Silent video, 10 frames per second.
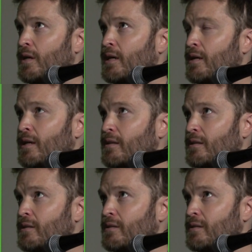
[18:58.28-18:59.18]
And I
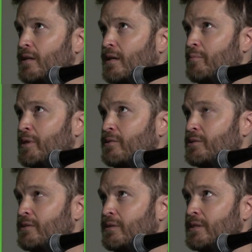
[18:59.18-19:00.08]
think, I mean,
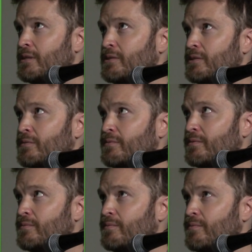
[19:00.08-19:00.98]
New Zealand is,
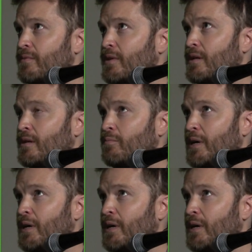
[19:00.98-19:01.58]
in